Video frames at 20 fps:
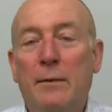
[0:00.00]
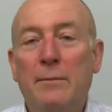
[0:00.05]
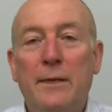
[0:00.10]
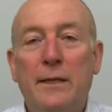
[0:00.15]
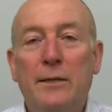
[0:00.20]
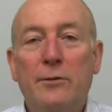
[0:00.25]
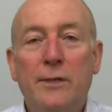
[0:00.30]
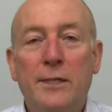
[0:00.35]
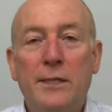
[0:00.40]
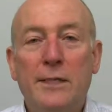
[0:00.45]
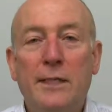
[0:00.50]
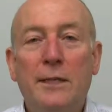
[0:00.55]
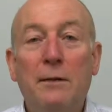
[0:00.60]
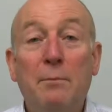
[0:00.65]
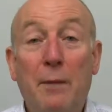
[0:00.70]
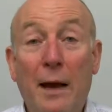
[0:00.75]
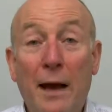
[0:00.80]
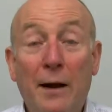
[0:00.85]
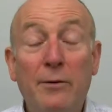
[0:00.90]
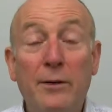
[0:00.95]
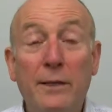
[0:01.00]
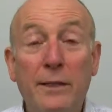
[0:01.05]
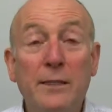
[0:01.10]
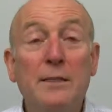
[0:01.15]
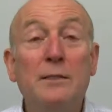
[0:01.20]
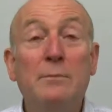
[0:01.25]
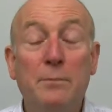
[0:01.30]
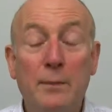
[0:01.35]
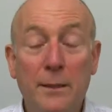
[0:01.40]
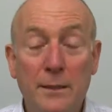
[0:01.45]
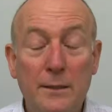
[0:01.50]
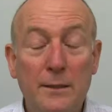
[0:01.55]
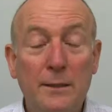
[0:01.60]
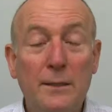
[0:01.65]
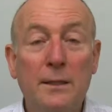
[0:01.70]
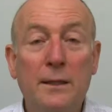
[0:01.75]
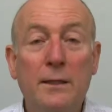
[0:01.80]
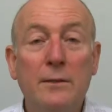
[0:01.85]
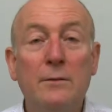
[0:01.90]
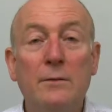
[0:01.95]
I mean, there are still barriers, but
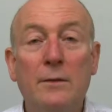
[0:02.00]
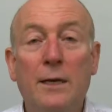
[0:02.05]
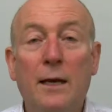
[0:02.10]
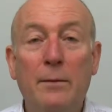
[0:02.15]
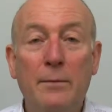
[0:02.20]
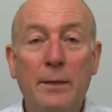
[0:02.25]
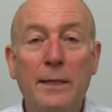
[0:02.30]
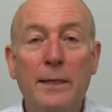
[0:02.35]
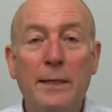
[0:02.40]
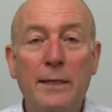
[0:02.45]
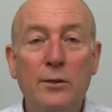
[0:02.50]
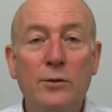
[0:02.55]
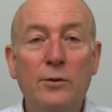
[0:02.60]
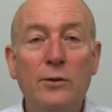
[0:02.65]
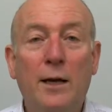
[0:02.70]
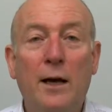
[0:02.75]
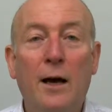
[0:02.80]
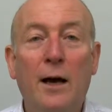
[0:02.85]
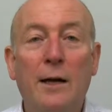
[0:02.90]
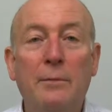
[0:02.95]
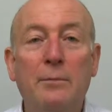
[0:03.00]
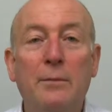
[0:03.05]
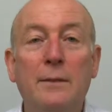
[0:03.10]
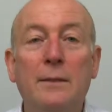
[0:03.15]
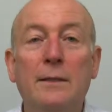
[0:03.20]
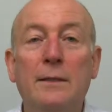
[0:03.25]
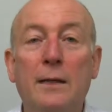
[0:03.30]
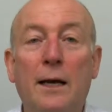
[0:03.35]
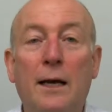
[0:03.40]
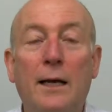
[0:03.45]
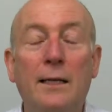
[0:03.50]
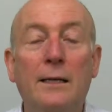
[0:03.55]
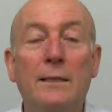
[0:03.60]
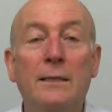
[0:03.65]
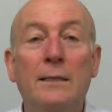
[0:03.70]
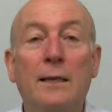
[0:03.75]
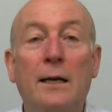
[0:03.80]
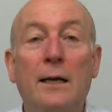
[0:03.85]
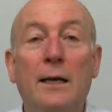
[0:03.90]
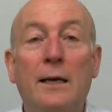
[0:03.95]
ignore the hype
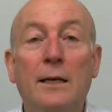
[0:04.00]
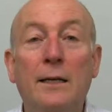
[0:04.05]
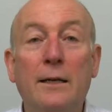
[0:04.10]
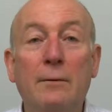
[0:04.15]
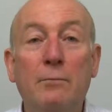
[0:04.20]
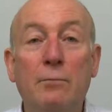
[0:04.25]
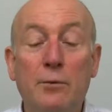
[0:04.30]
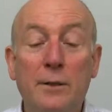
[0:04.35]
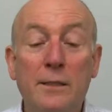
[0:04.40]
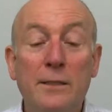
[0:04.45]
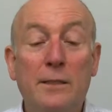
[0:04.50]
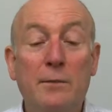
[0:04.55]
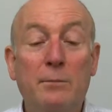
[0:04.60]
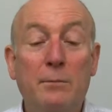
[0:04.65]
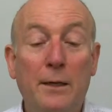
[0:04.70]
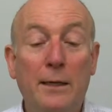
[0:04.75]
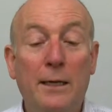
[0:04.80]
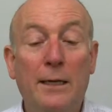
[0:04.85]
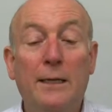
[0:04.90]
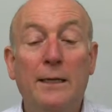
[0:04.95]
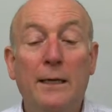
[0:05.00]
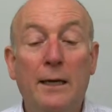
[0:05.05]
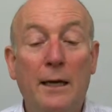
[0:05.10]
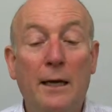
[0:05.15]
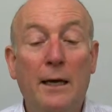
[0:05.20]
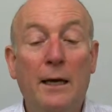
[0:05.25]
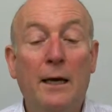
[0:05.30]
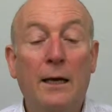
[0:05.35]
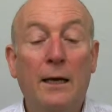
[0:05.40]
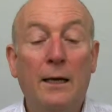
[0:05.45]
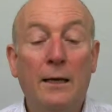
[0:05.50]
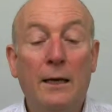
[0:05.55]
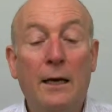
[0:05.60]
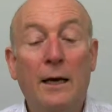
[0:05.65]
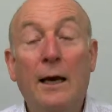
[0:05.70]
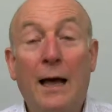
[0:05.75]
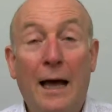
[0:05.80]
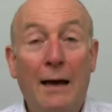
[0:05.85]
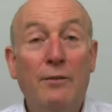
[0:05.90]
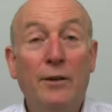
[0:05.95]
and principally
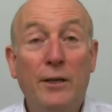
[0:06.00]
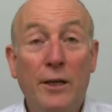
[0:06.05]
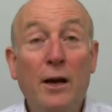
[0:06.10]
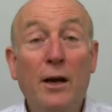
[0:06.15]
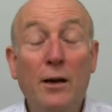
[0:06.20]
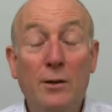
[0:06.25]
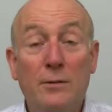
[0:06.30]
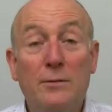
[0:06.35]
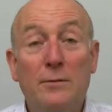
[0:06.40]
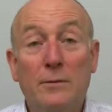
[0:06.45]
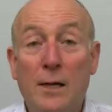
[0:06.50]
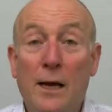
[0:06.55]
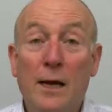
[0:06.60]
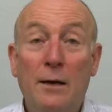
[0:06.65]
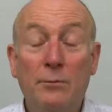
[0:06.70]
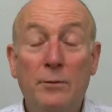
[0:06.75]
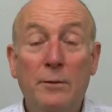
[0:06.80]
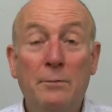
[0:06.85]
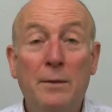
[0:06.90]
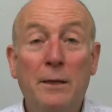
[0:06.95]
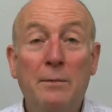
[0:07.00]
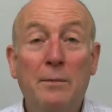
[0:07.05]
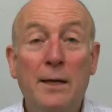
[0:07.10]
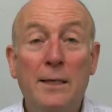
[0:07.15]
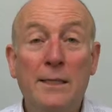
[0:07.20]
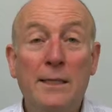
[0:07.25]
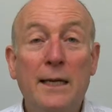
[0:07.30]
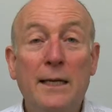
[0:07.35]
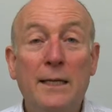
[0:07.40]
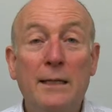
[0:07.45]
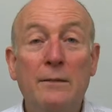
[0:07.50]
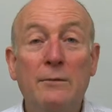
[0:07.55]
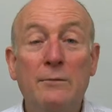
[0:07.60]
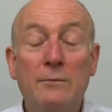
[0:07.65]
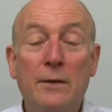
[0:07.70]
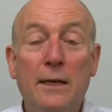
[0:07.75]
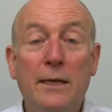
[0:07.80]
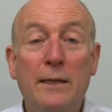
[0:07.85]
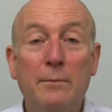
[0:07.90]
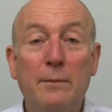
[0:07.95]
have a go would be my
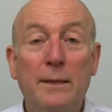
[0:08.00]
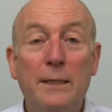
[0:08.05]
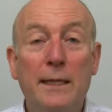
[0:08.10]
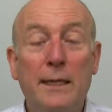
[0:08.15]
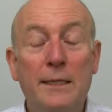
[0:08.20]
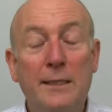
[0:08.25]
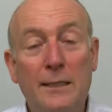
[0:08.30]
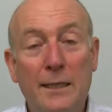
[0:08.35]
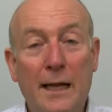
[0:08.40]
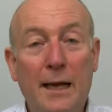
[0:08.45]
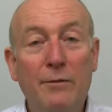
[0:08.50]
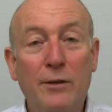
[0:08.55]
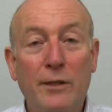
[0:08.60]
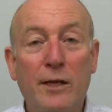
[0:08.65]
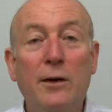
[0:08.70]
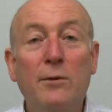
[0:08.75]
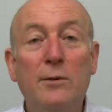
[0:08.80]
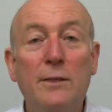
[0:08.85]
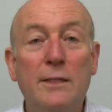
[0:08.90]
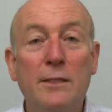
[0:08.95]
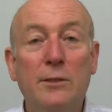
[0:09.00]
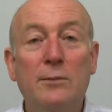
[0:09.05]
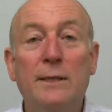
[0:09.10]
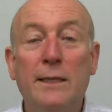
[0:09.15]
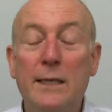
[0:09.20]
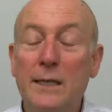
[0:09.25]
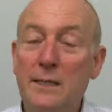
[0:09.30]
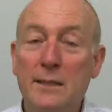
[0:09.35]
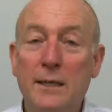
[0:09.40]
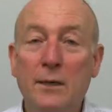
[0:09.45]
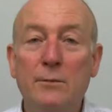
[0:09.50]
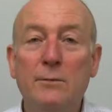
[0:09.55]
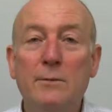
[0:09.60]
second recommendation. Have a go at doing it.